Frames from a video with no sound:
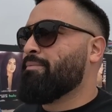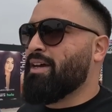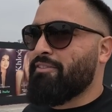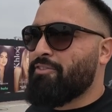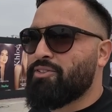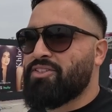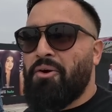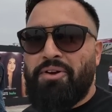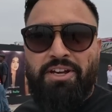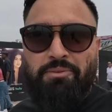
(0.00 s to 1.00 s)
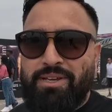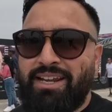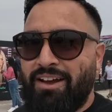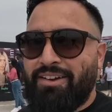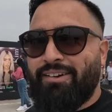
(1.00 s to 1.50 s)
Man, it feels so good
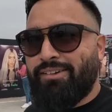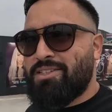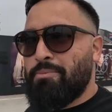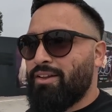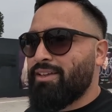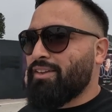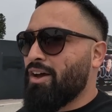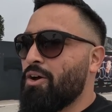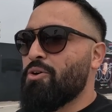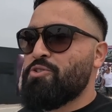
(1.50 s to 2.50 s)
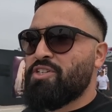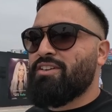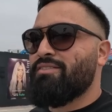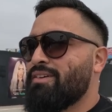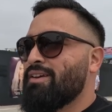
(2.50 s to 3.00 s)
being out here and smelling the
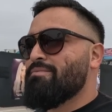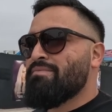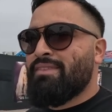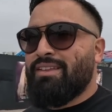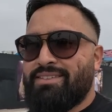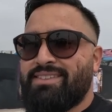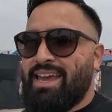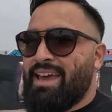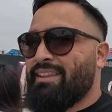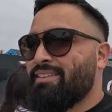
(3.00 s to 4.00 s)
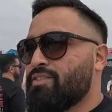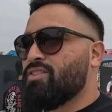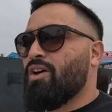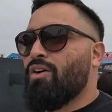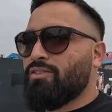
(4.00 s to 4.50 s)
ocean, the sand, the
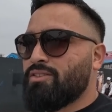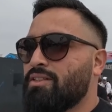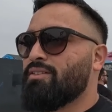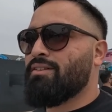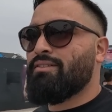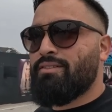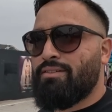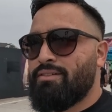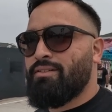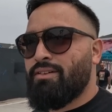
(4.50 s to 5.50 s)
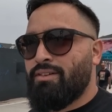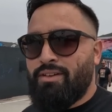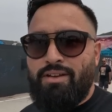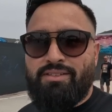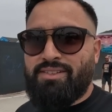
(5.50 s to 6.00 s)
salt.
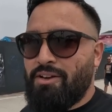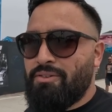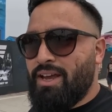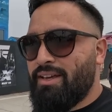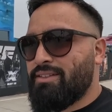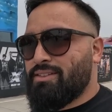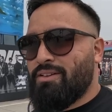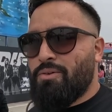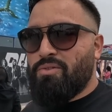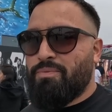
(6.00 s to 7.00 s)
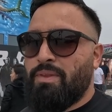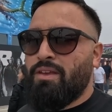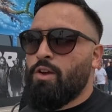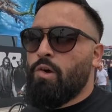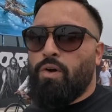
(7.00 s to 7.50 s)
It's so nice.
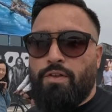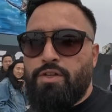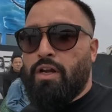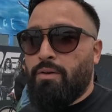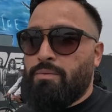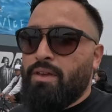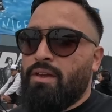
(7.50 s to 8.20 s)
Well, you know,